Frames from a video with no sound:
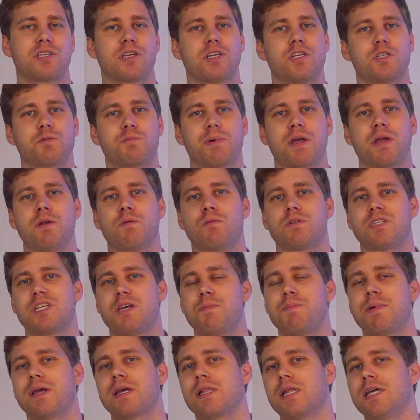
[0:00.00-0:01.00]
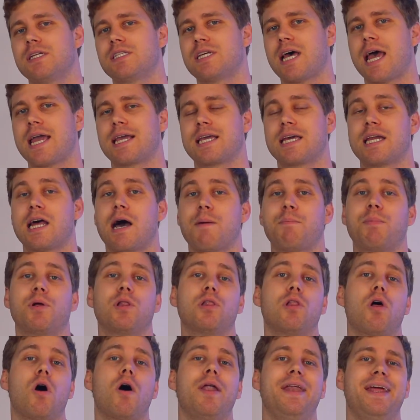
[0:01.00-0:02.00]
that has been typically taken up a
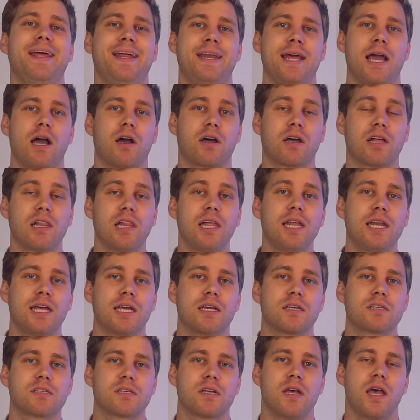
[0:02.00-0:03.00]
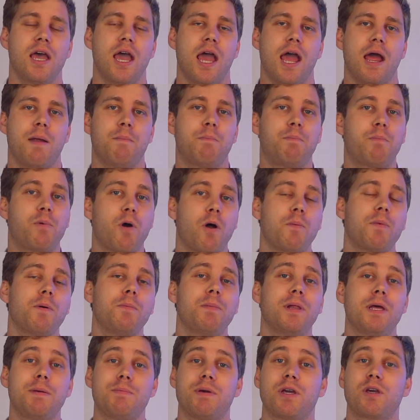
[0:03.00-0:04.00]
lot in our clinics, and
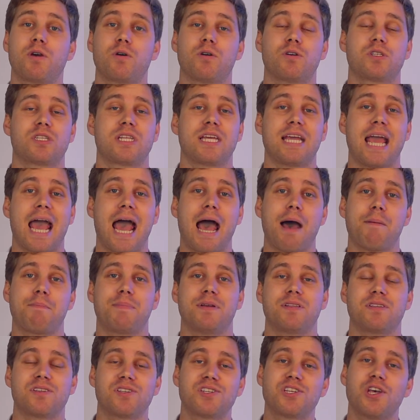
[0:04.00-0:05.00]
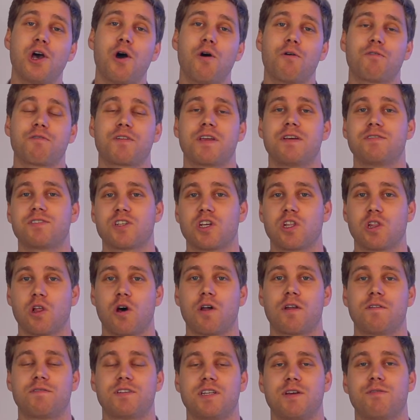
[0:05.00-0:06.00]
probably because the app itself gives a
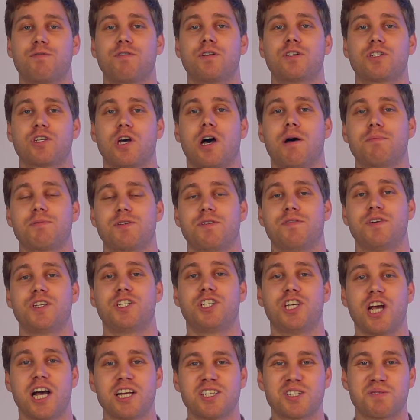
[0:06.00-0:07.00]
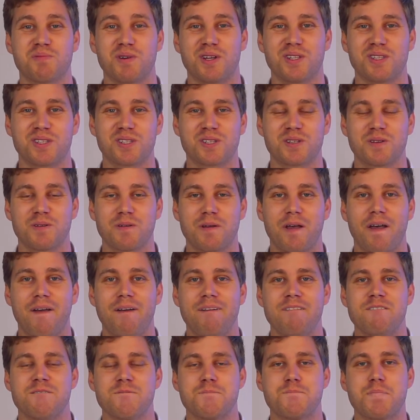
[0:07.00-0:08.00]
lot of different types of adjustments.
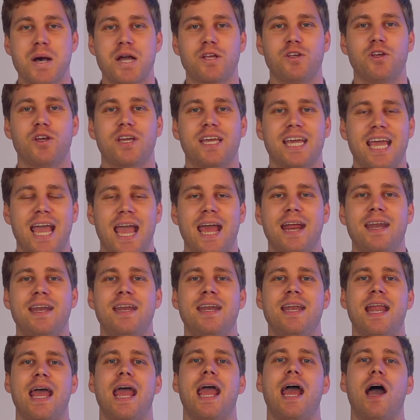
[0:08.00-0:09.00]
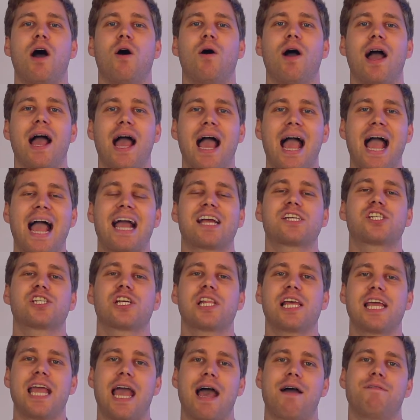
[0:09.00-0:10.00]
But you can now
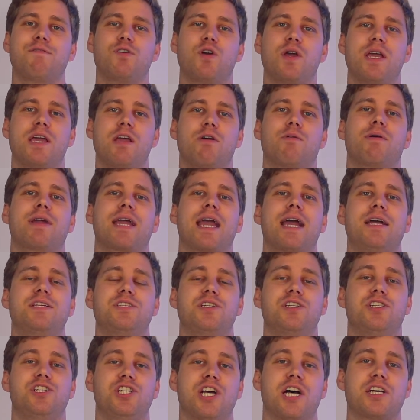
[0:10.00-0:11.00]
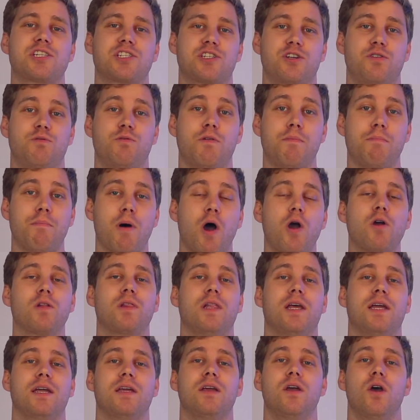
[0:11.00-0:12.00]
actually have your hearing aids adjusted
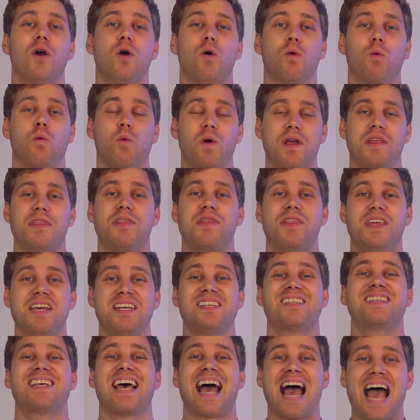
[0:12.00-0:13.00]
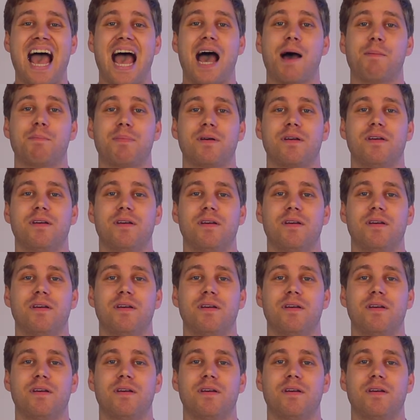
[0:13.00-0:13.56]
remotely with this app,